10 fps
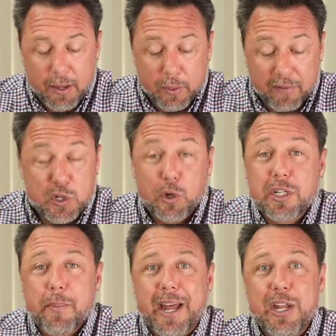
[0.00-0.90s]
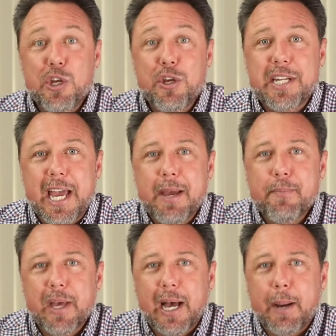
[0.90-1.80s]
They've talked about a new
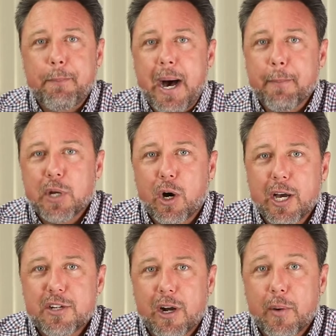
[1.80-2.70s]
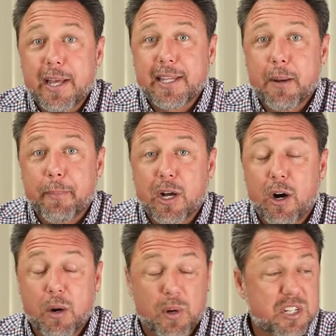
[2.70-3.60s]
dam, pumped hydro out there in
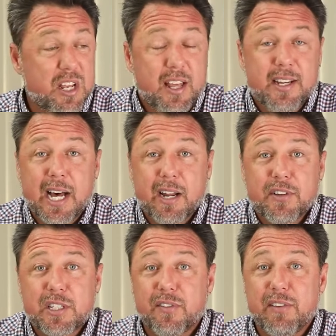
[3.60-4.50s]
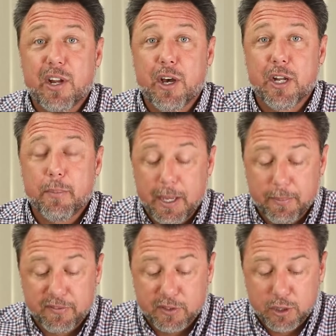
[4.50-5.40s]
Mackay, which none of us have even heard about
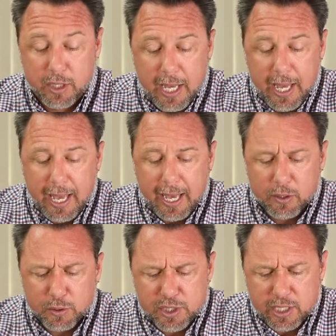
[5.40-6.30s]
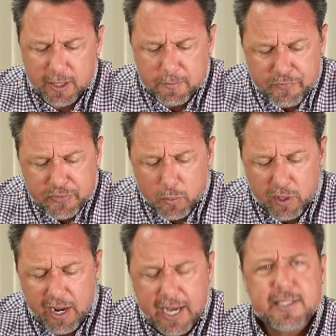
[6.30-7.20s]
before. And also,
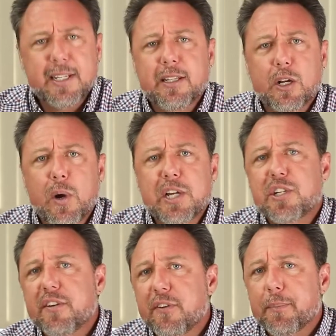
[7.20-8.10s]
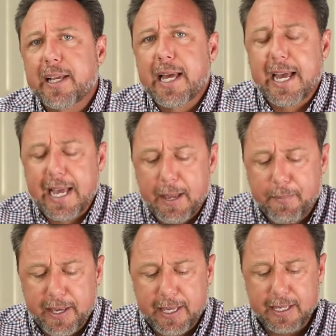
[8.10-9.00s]
we're asking the question from the
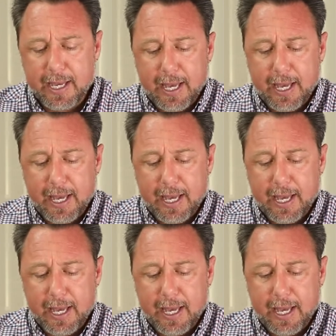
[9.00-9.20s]
KAP,